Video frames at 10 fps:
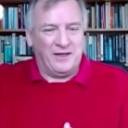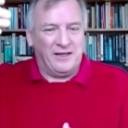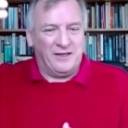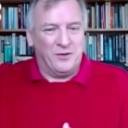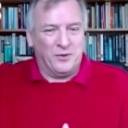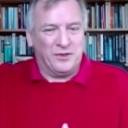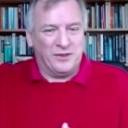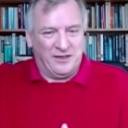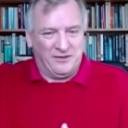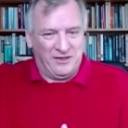in the
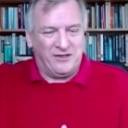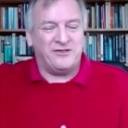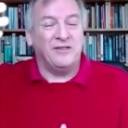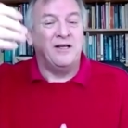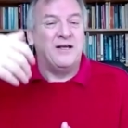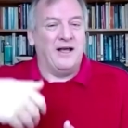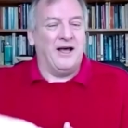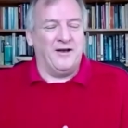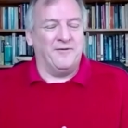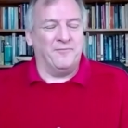organization
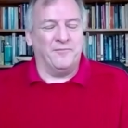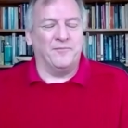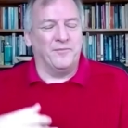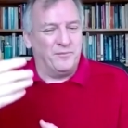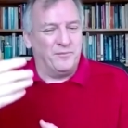um,